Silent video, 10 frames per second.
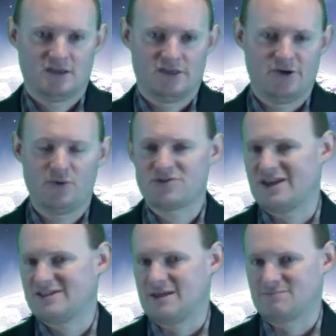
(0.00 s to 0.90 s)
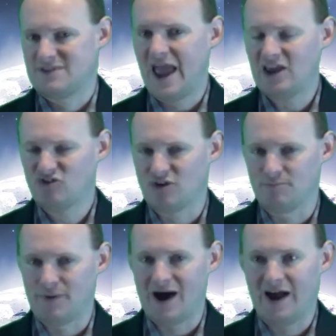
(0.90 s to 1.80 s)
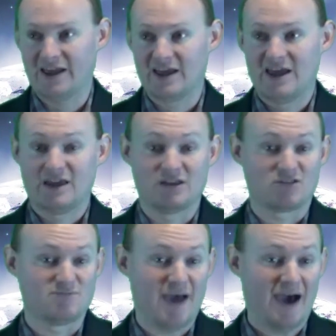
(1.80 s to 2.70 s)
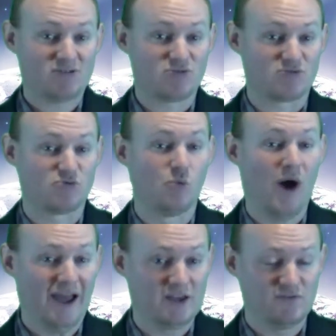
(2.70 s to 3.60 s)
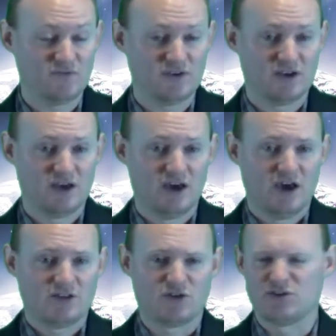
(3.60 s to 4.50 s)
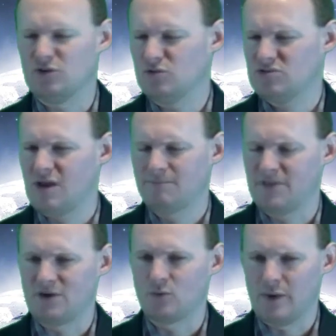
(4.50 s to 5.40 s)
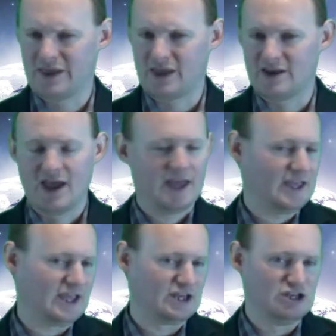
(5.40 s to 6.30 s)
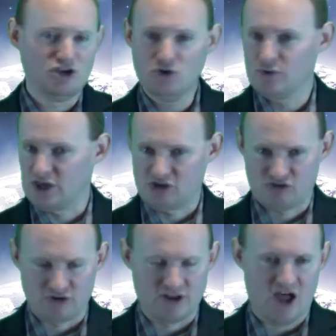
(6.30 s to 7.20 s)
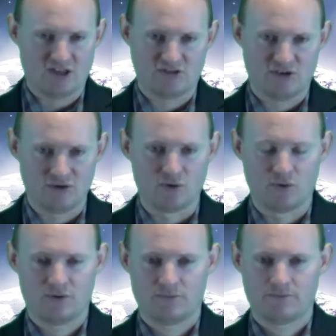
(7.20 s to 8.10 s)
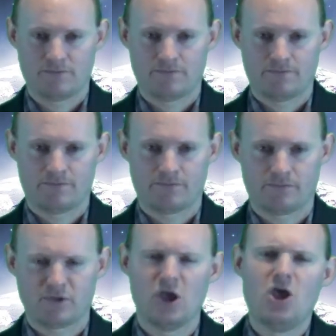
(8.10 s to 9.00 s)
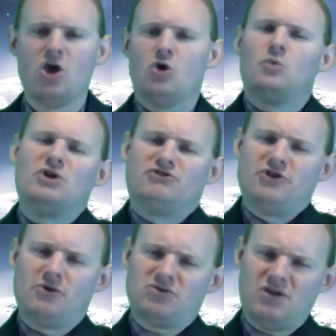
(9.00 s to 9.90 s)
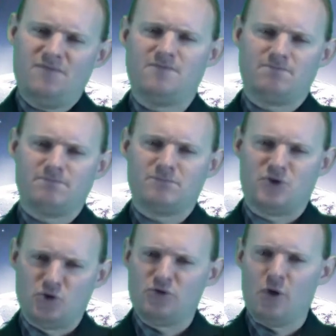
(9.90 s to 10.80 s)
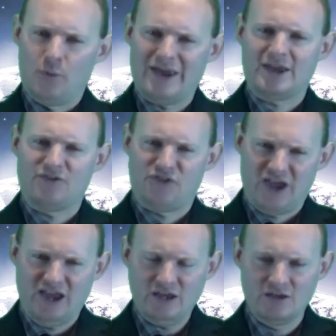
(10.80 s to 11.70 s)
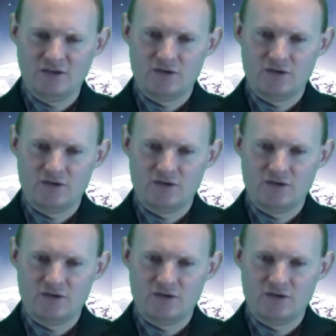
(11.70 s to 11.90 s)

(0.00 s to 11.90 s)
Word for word: there was a temptation by his master's wife to do something wicked he knew he should not do. Would Joseph do the wicked thing?